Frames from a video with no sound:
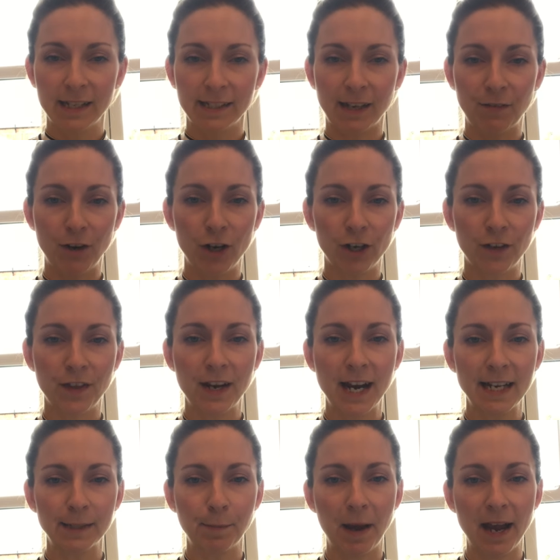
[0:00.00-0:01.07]
have a look at the
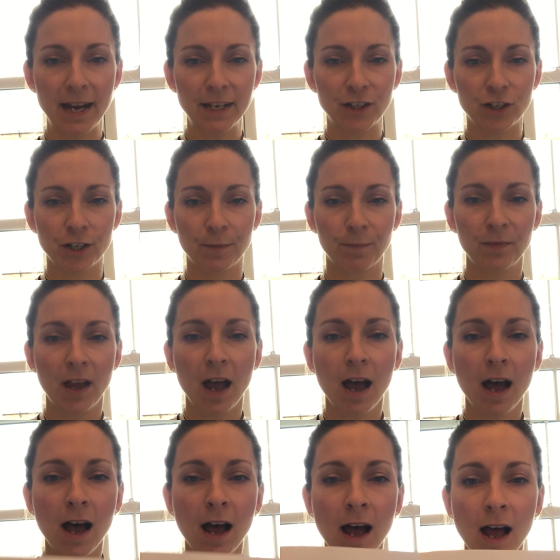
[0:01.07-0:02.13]
next page.
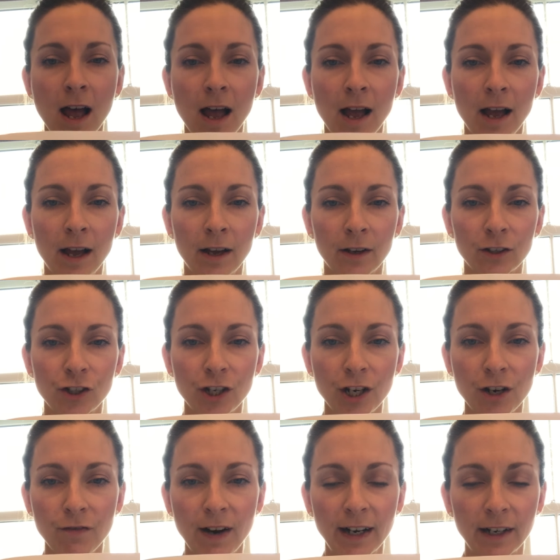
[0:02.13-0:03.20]
Do
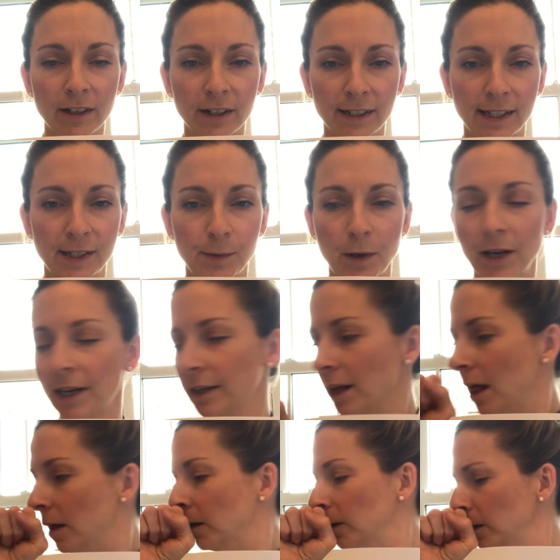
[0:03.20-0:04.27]
you recognise this word
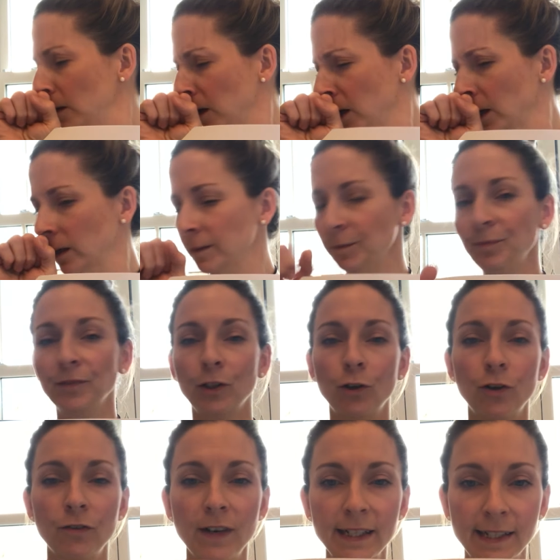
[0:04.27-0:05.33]

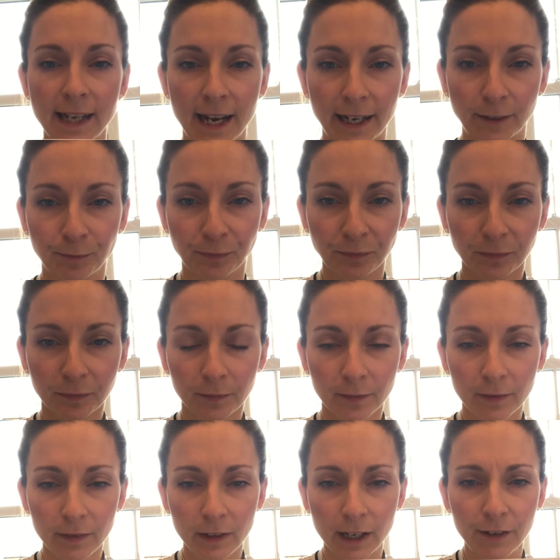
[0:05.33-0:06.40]
already?
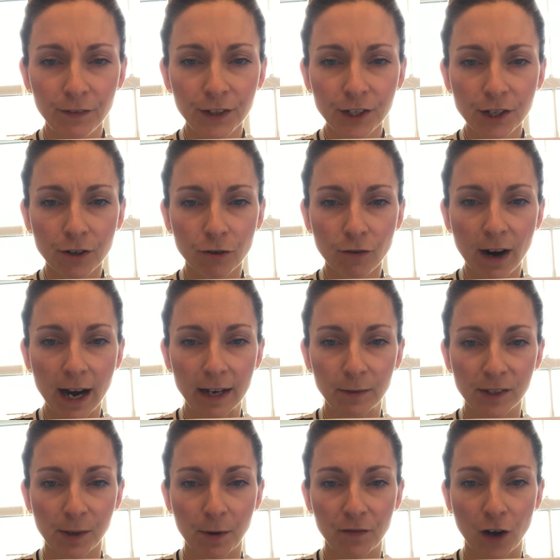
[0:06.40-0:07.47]
If you do, great.
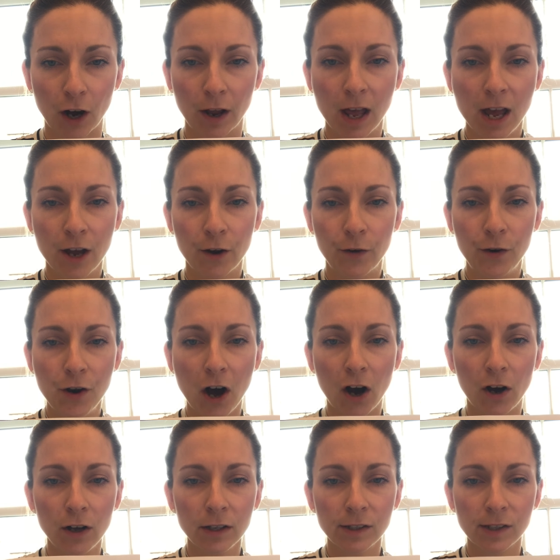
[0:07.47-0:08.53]
So we've got
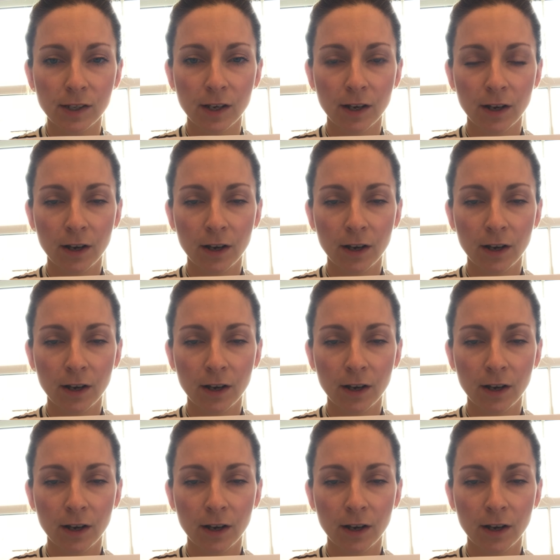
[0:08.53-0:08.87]
not